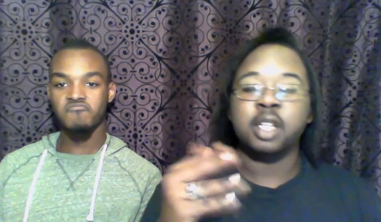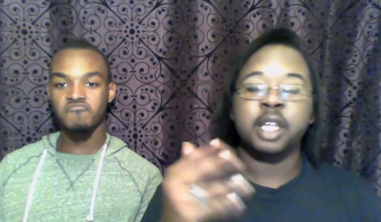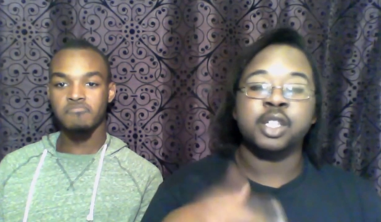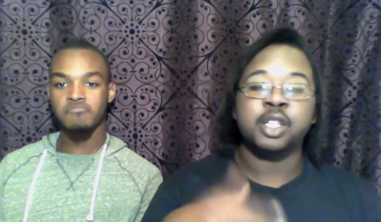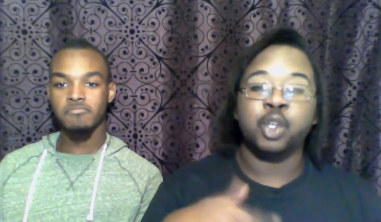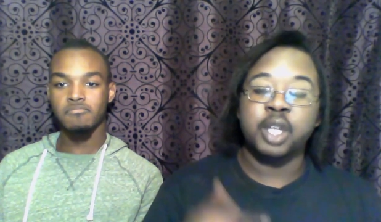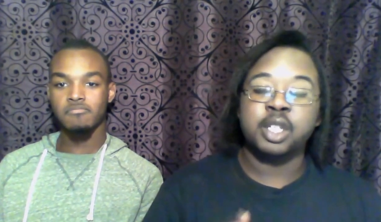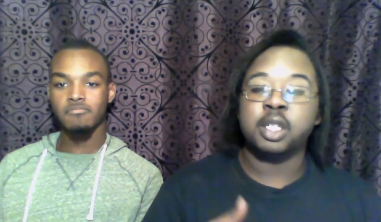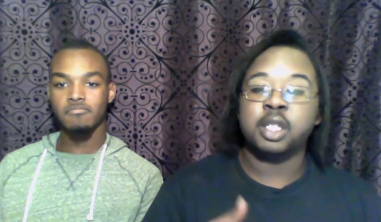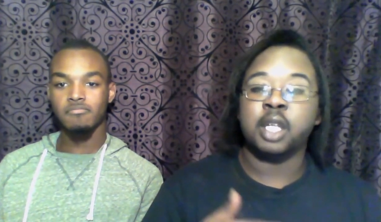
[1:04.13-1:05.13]
Speaker 1: it gets to
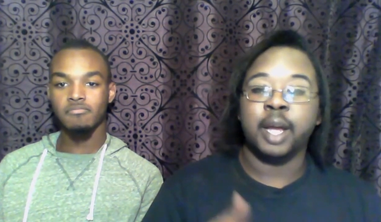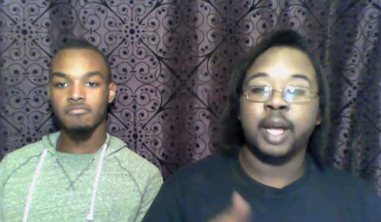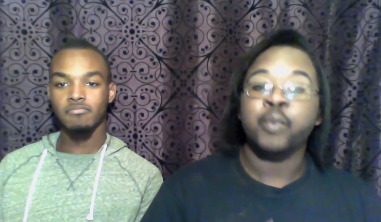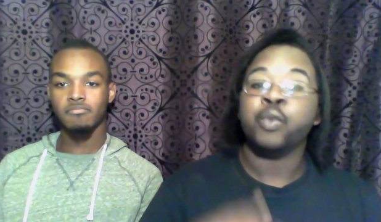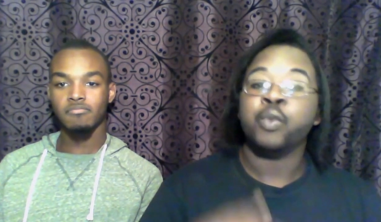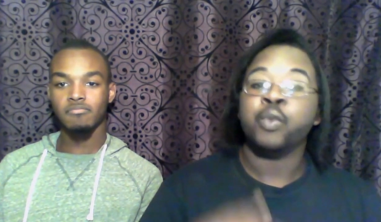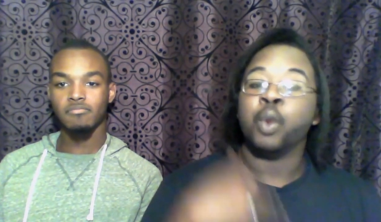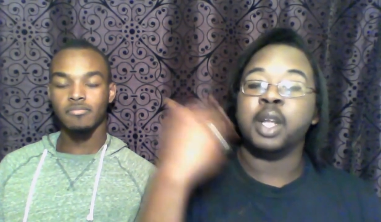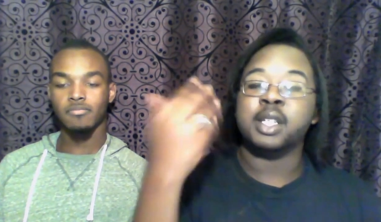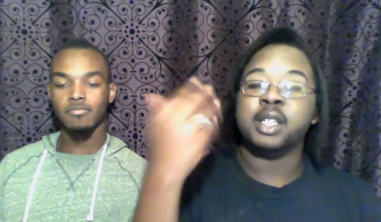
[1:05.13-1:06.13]
questions to like
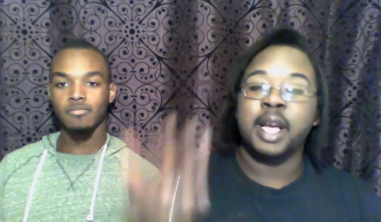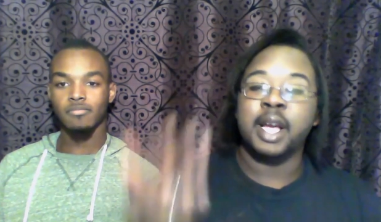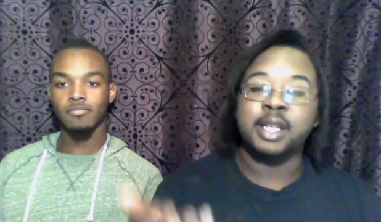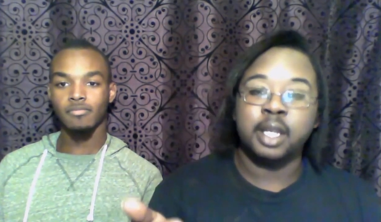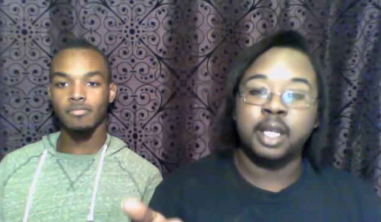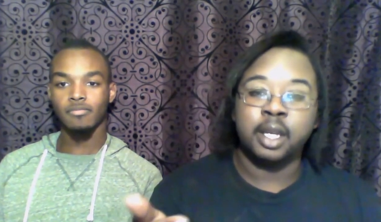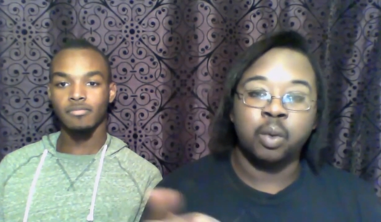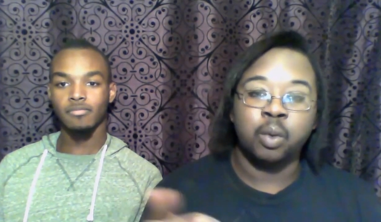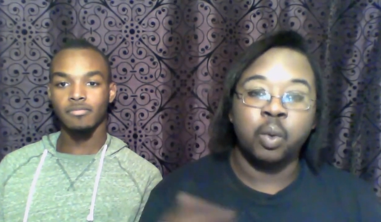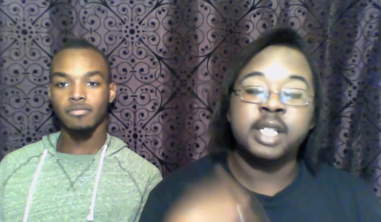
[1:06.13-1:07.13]
when it's asking
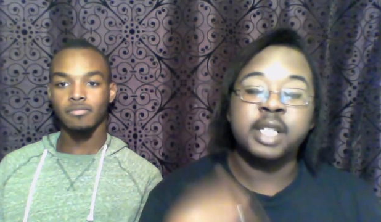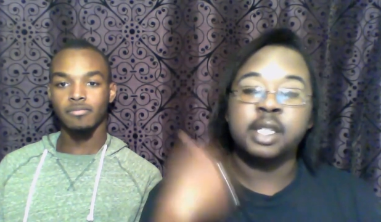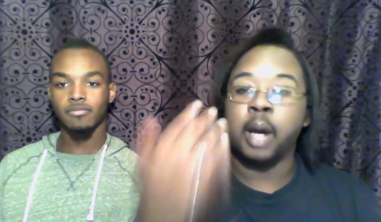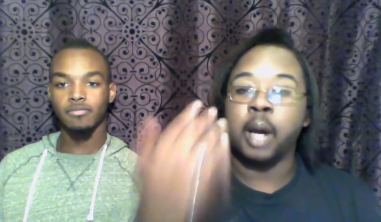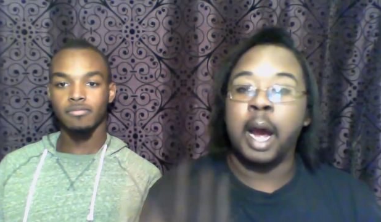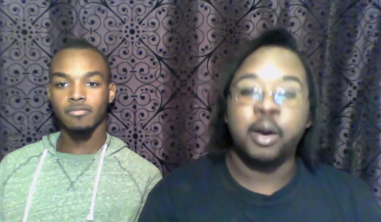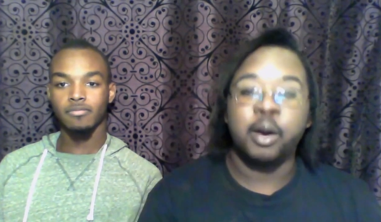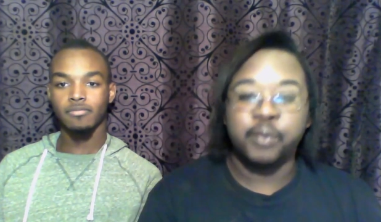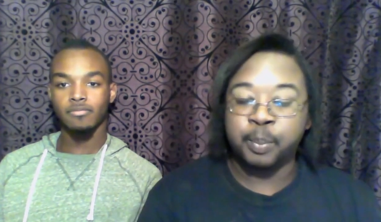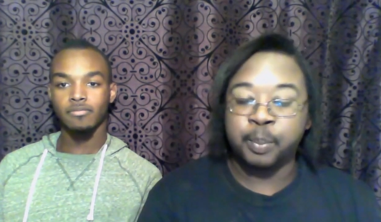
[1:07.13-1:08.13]
what is our
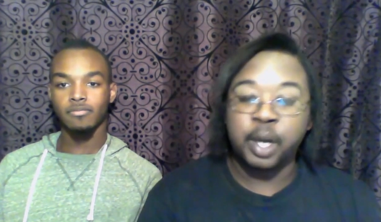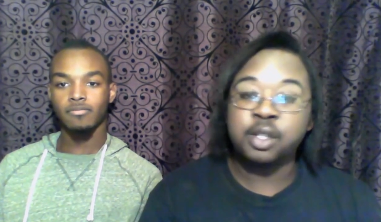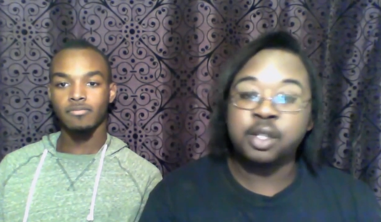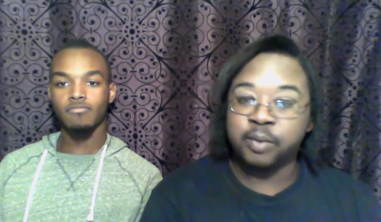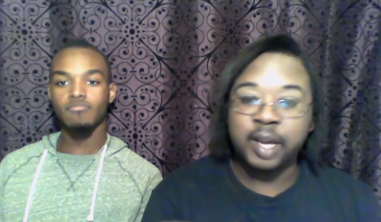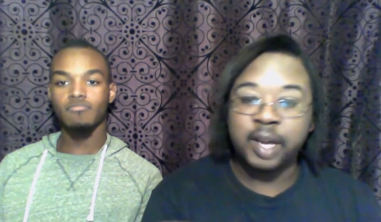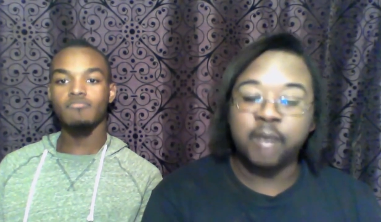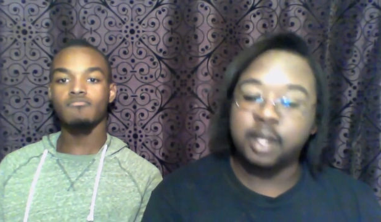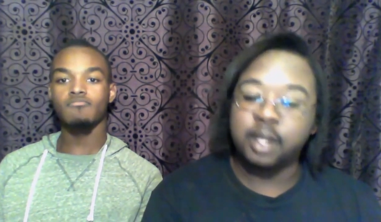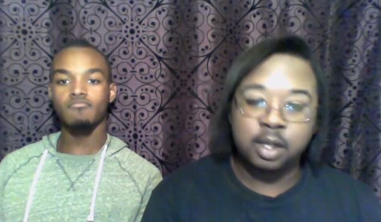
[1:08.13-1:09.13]
personal
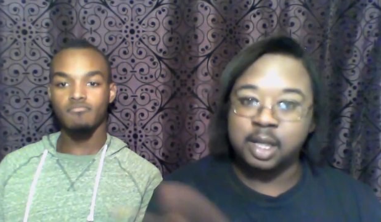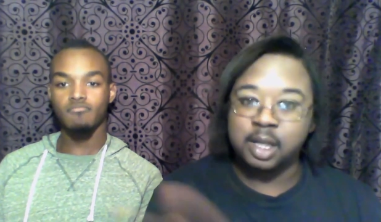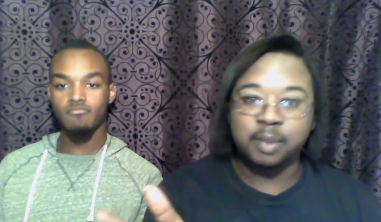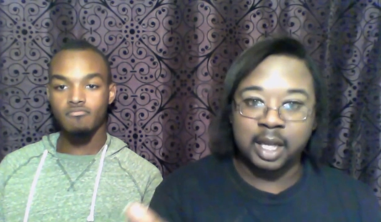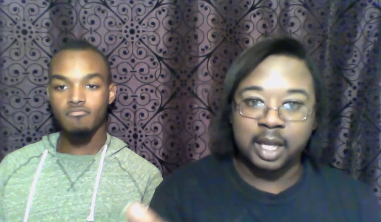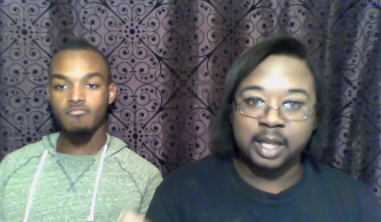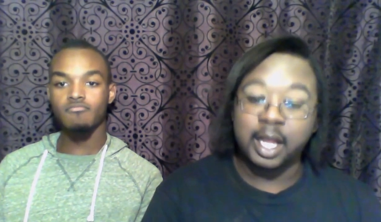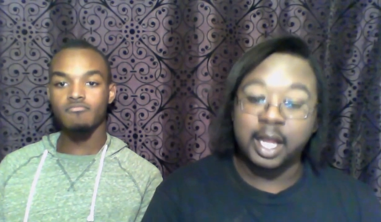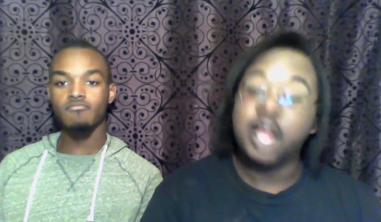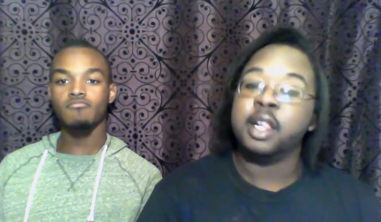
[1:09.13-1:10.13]
favorite or something like
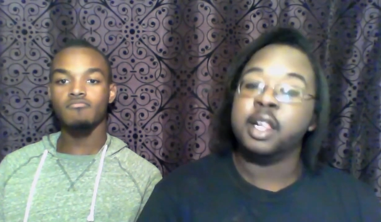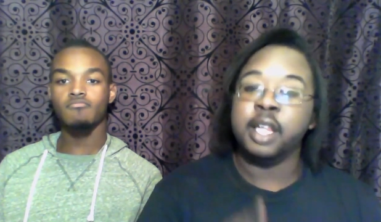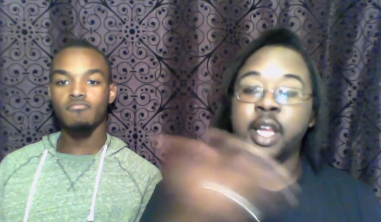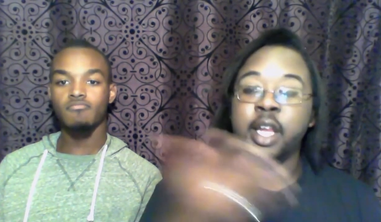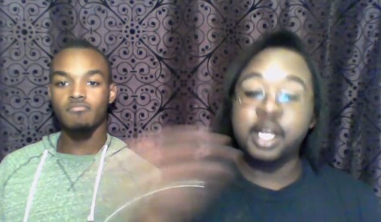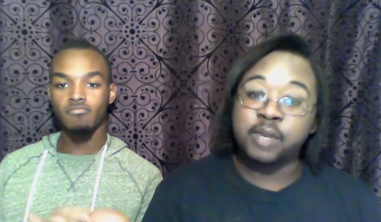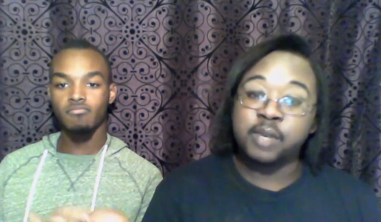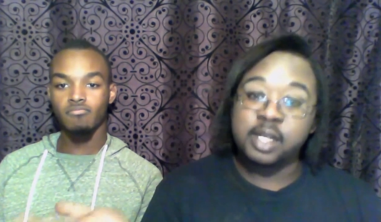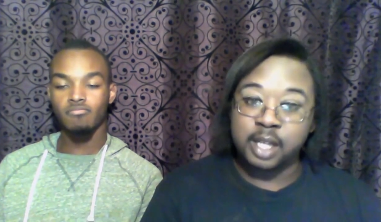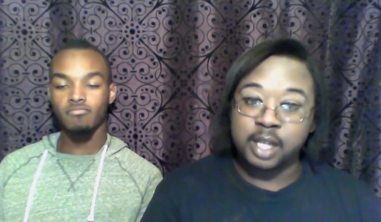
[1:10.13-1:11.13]
that. Then each of
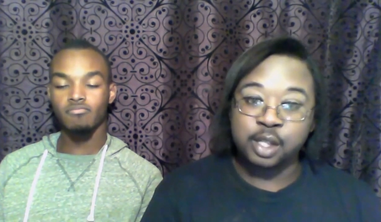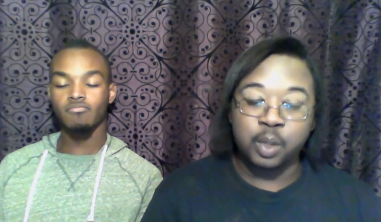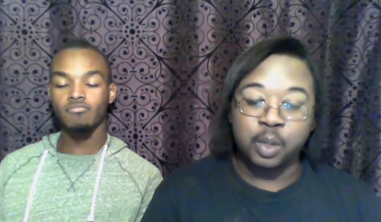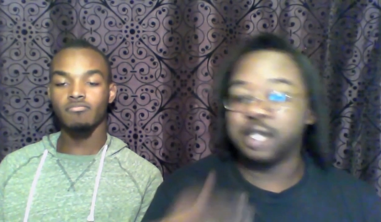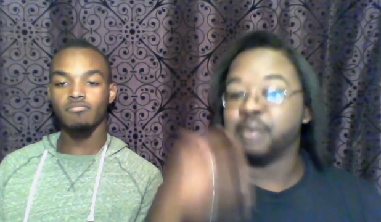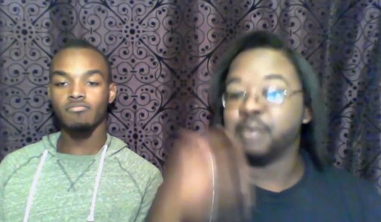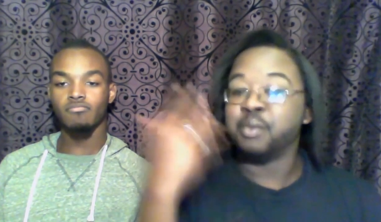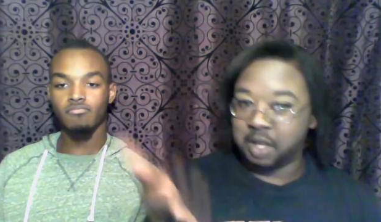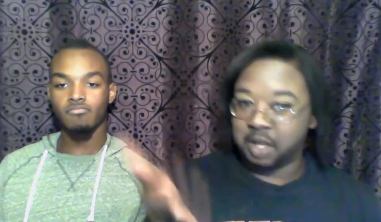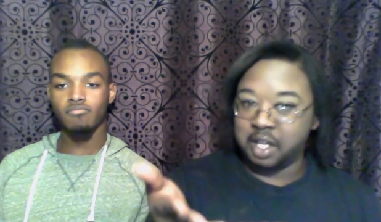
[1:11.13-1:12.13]
us will answer the question.
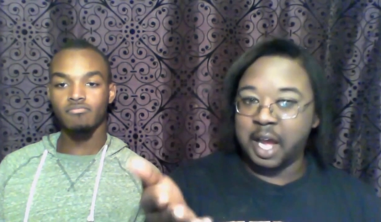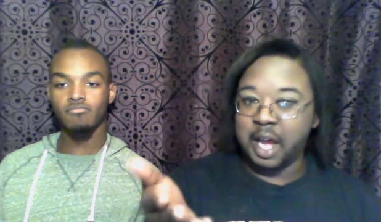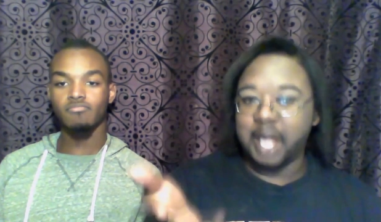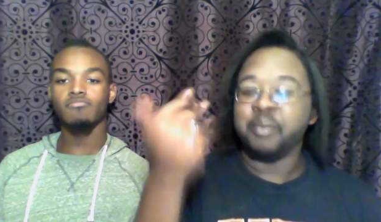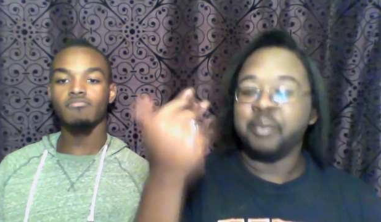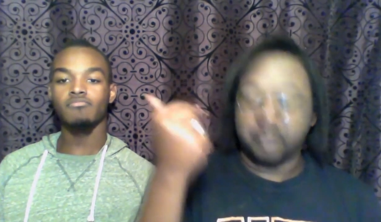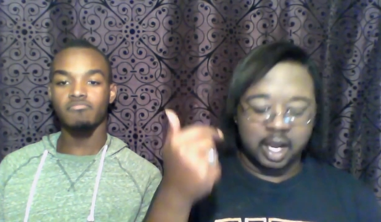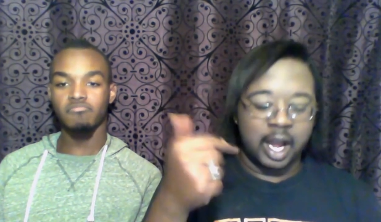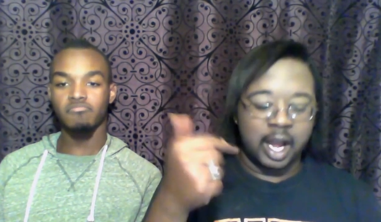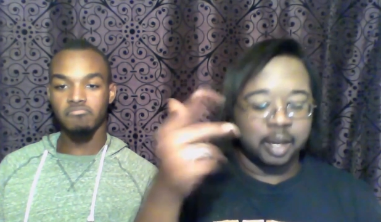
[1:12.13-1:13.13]
Do you got it? You
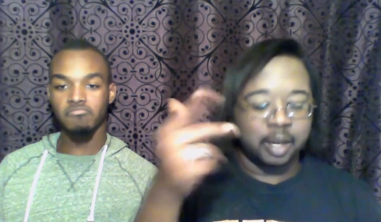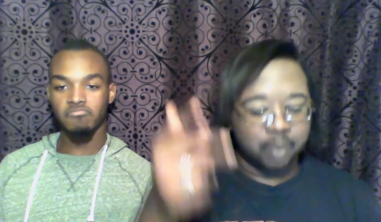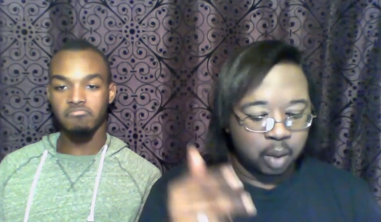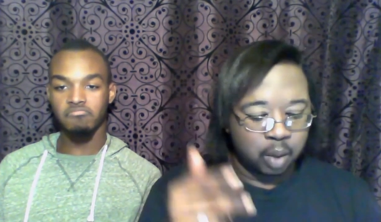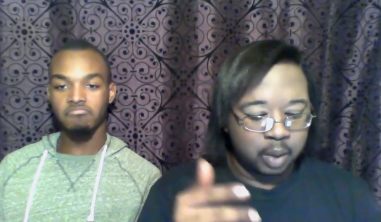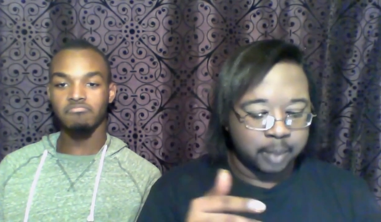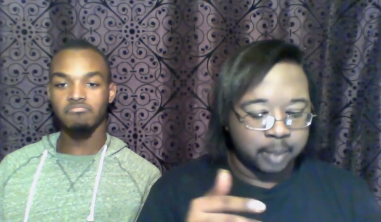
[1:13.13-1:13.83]
got it. Okay.